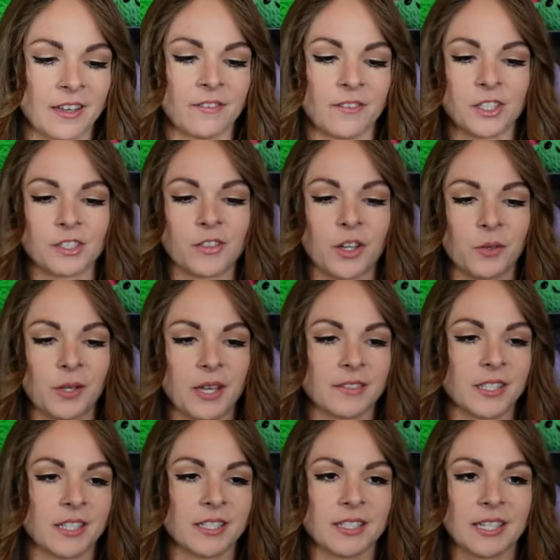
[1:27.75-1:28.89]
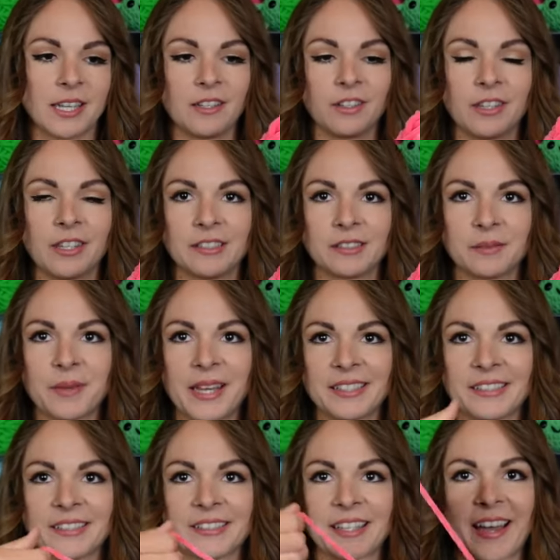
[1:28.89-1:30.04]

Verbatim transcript: First of all, we have to untangle this mess.